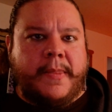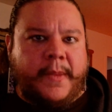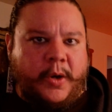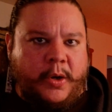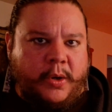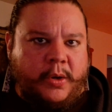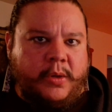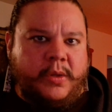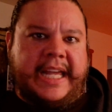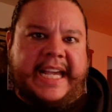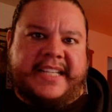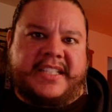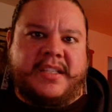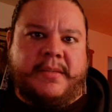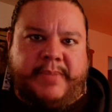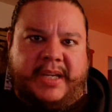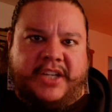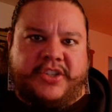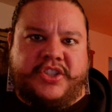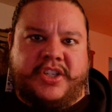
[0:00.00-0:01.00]
whole
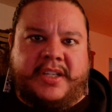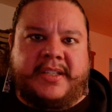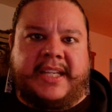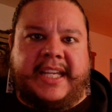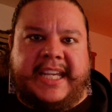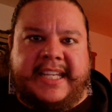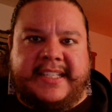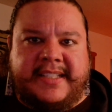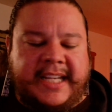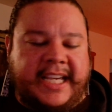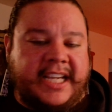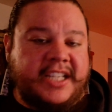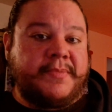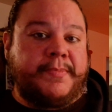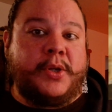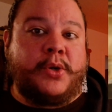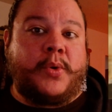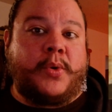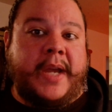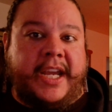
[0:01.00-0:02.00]
exhibition is an
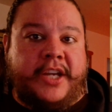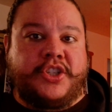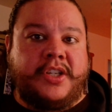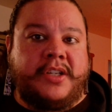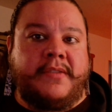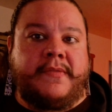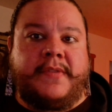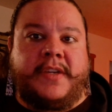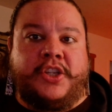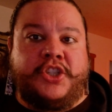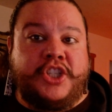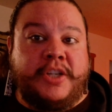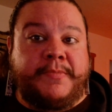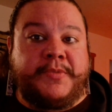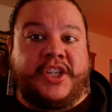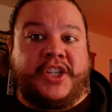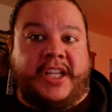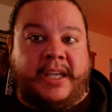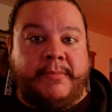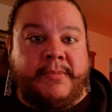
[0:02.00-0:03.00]
exploration of
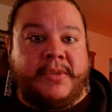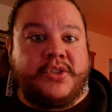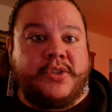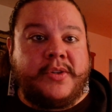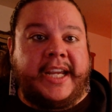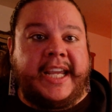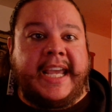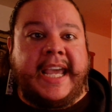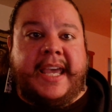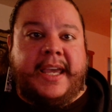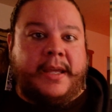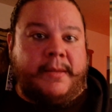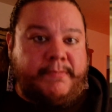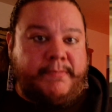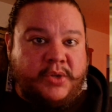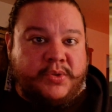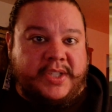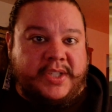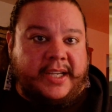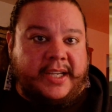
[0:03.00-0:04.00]
Egyptian imagery and
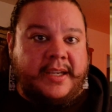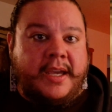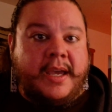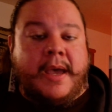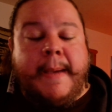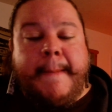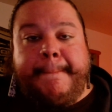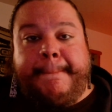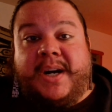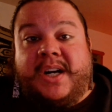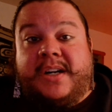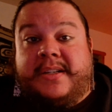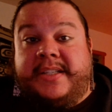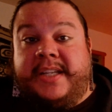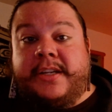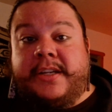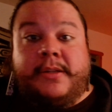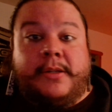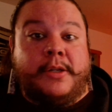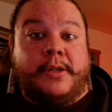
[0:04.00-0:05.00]
music,
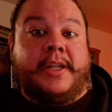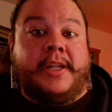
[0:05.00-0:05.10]
particularly